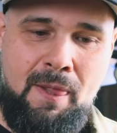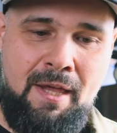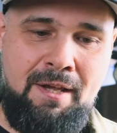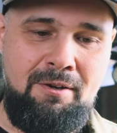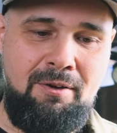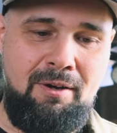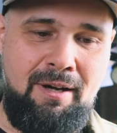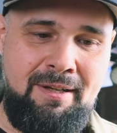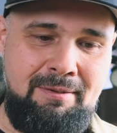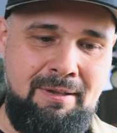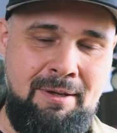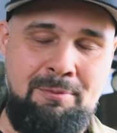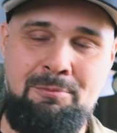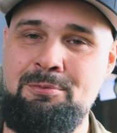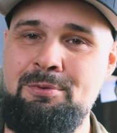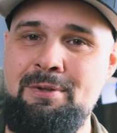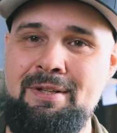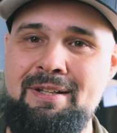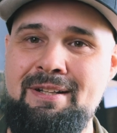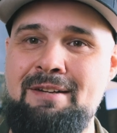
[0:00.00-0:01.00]
you know, I
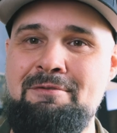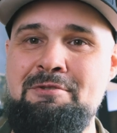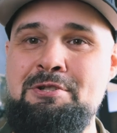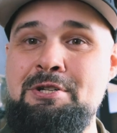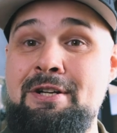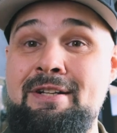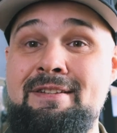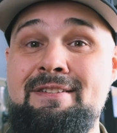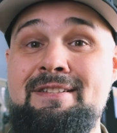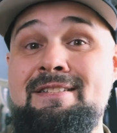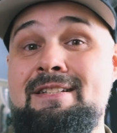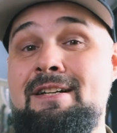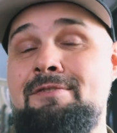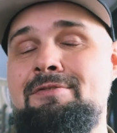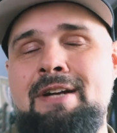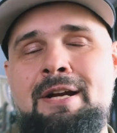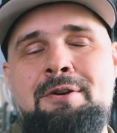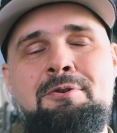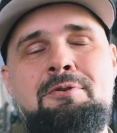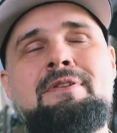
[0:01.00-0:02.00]
really love sharing this stuff.
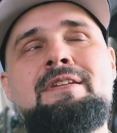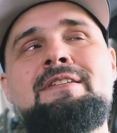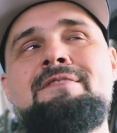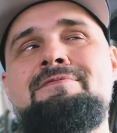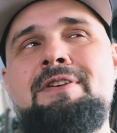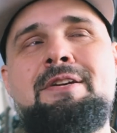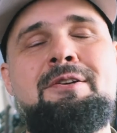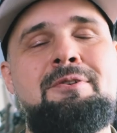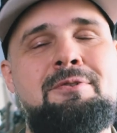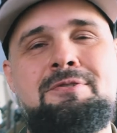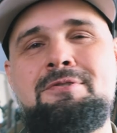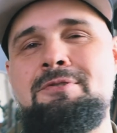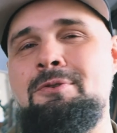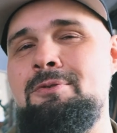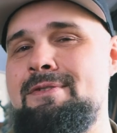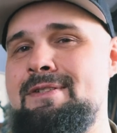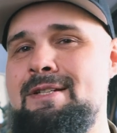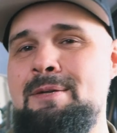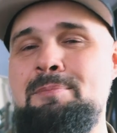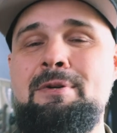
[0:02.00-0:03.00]
And I know these videos
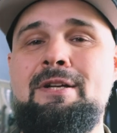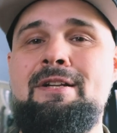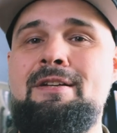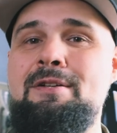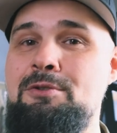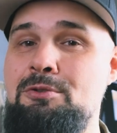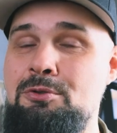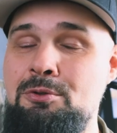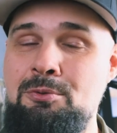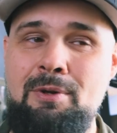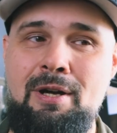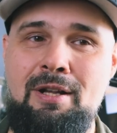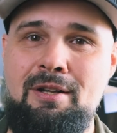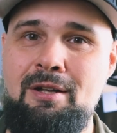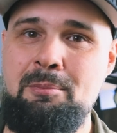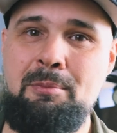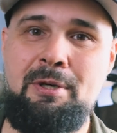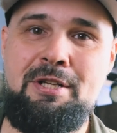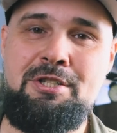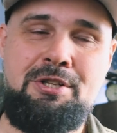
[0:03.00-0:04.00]
don't typically do well
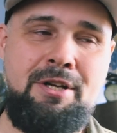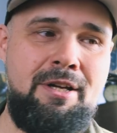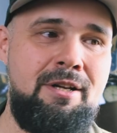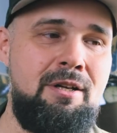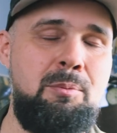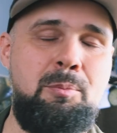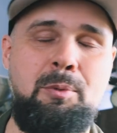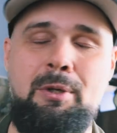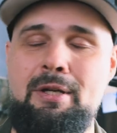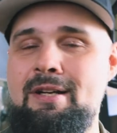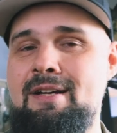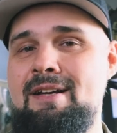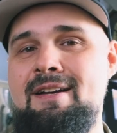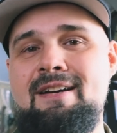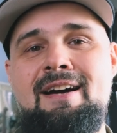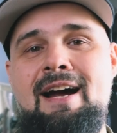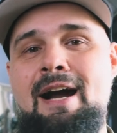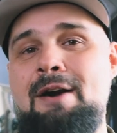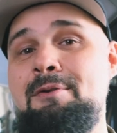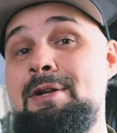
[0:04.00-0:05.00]
on my channel, but
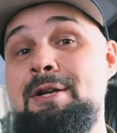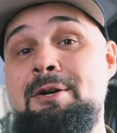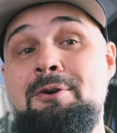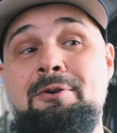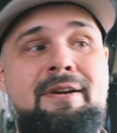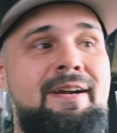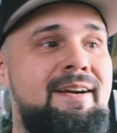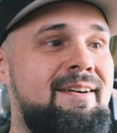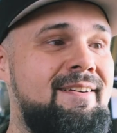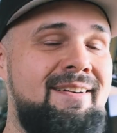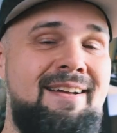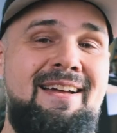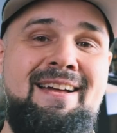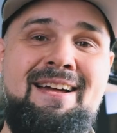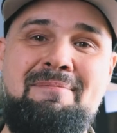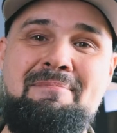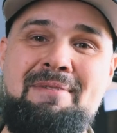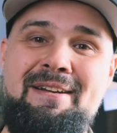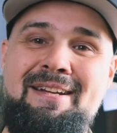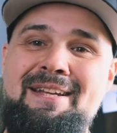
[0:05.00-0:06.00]
I really don't care.
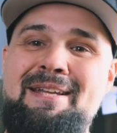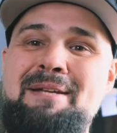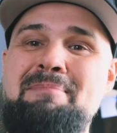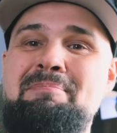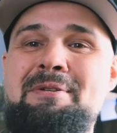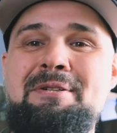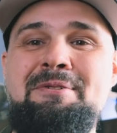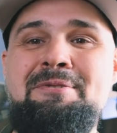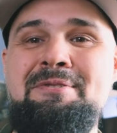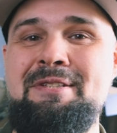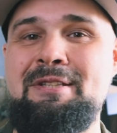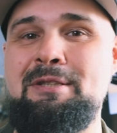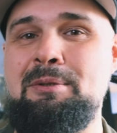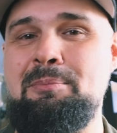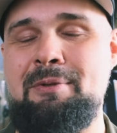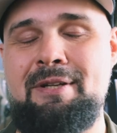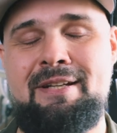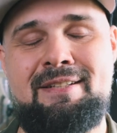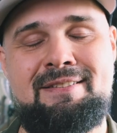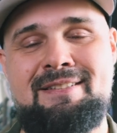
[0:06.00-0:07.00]
I'm going to keep producing
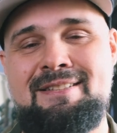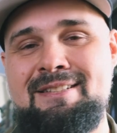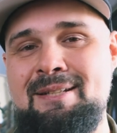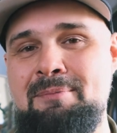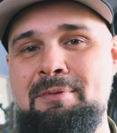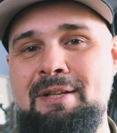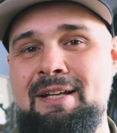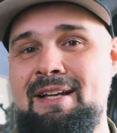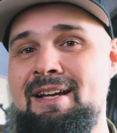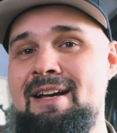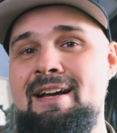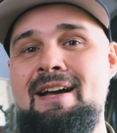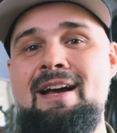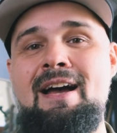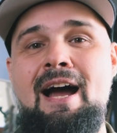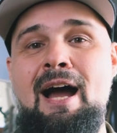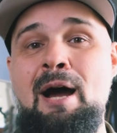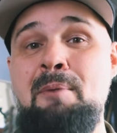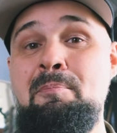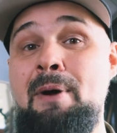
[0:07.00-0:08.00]
them because it's something
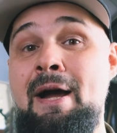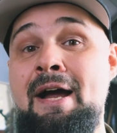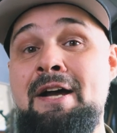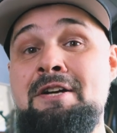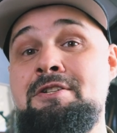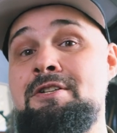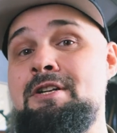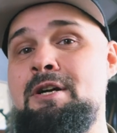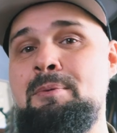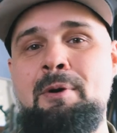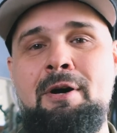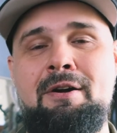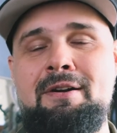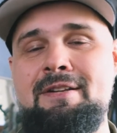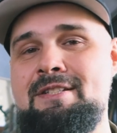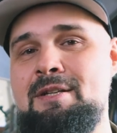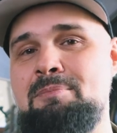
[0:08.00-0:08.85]
I'm passionate about and